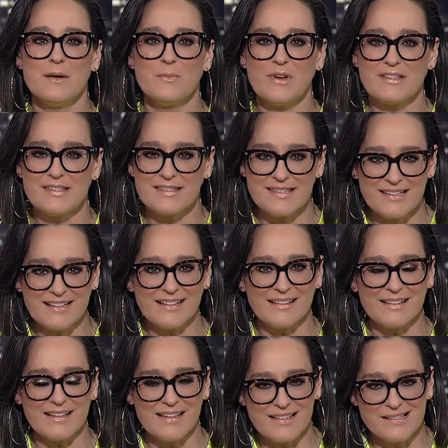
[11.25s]
But
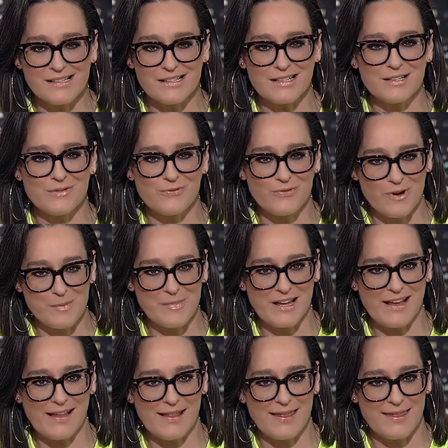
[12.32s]
still isn't
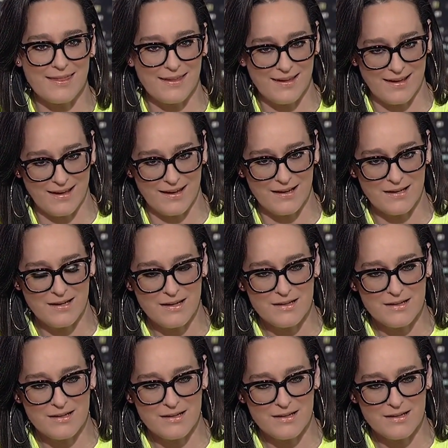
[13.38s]
confirming a thing.